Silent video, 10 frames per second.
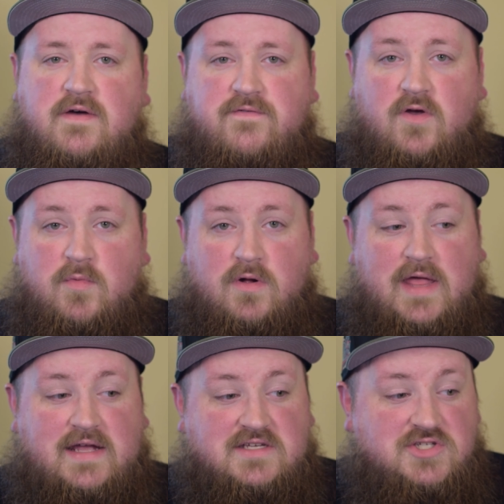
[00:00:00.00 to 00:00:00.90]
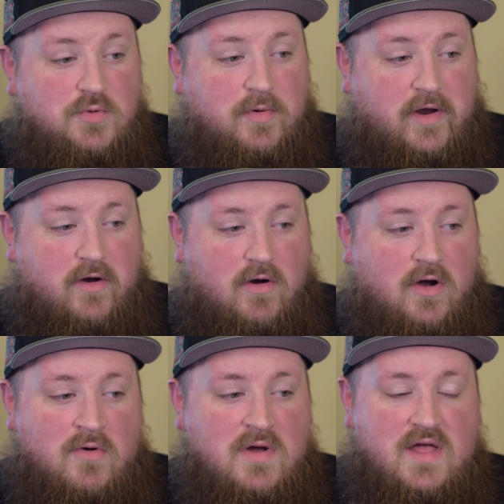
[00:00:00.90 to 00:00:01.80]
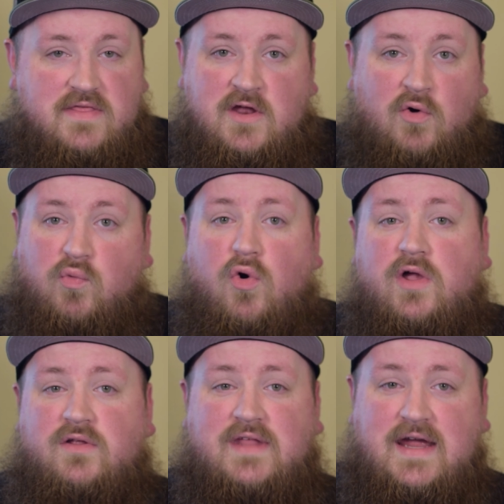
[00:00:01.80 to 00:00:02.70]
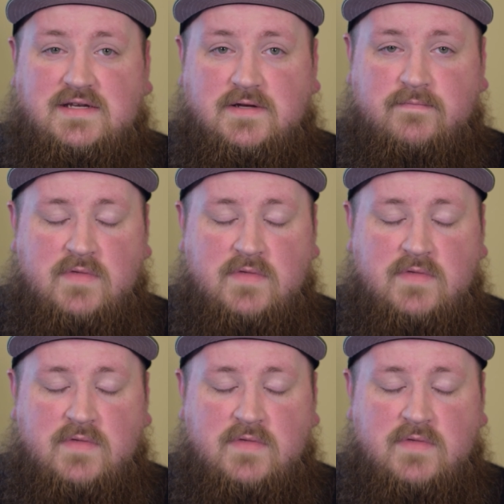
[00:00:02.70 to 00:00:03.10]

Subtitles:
feel more like a superhero than a royal knight.